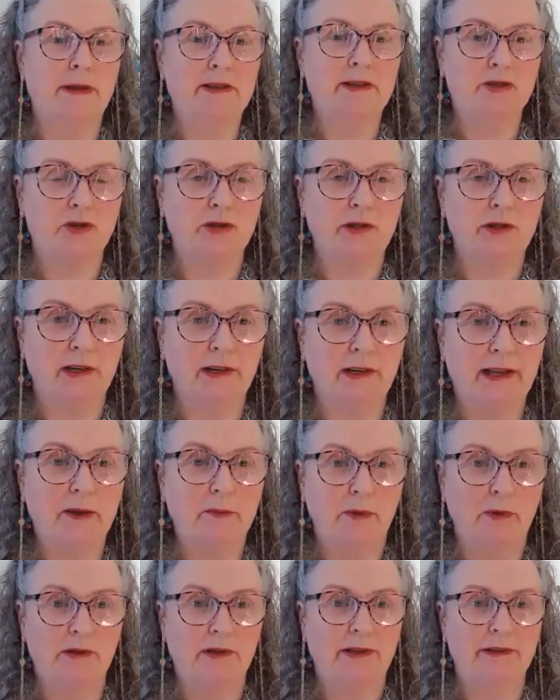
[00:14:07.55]
mention the
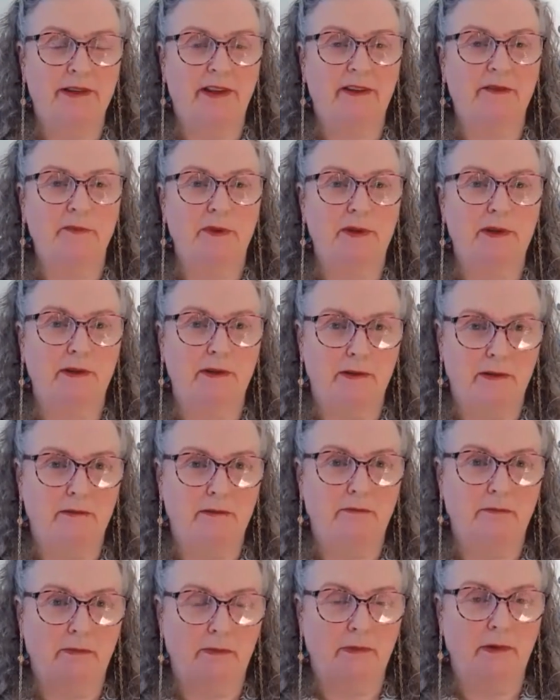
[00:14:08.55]
label that they've
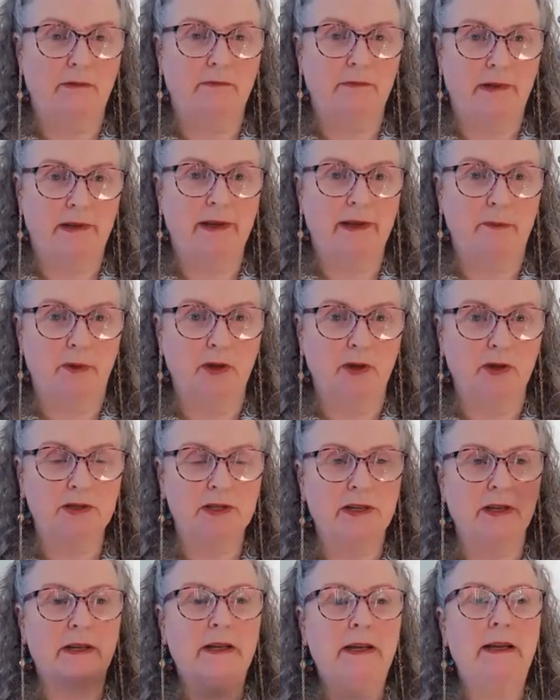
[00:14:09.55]
been
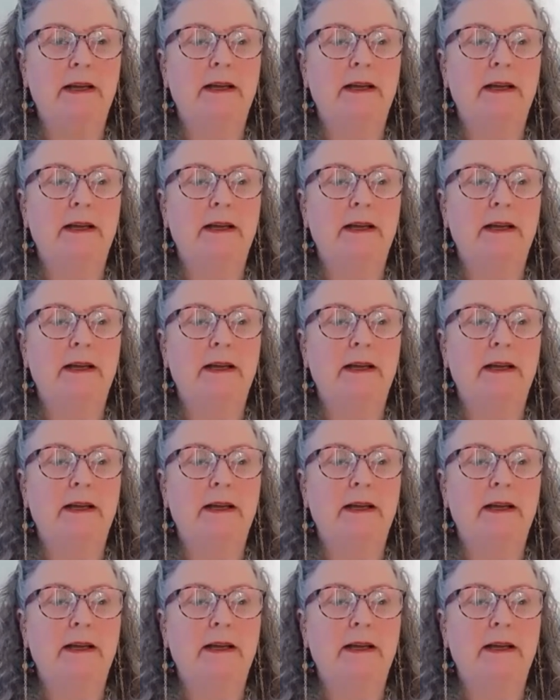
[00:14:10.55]
labeled.